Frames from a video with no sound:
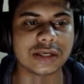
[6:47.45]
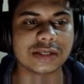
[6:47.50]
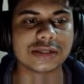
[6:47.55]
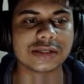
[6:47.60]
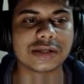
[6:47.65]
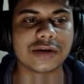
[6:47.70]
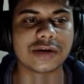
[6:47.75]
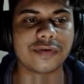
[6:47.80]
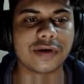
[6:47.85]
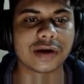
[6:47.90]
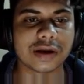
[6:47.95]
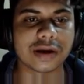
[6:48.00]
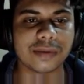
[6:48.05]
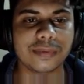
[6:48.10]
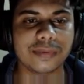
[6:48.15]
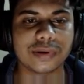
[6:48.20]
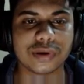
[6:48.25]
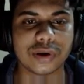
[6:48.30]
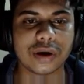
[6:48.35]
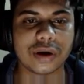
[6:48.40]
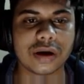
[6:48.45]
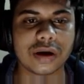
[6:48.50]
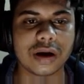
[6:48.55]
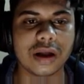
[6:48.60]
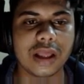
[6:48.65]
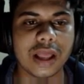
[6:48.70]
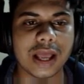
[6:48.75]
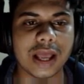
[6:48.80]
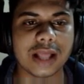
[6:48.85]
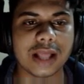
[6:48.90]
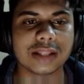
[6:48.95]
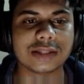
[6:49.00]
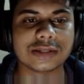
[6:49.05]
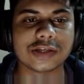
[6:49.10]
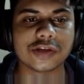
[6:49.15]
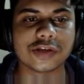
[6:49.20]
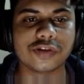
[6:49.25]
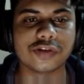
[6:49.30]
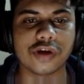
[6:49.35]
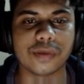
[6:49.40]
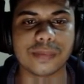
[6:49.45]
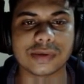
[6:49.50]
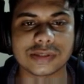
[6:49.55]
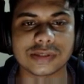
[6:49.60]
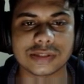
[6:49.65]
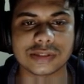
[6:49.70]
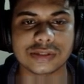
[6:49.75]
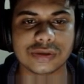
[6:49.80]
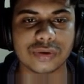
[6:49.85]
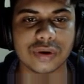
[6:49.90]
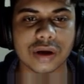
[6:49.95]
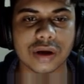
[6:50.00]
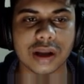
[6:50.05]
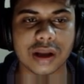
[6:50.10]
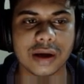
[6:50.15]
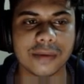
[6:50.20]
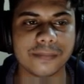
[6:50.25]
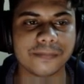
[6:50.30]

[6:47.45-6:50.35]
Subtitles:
is revert commit your, and this is your message. Okay,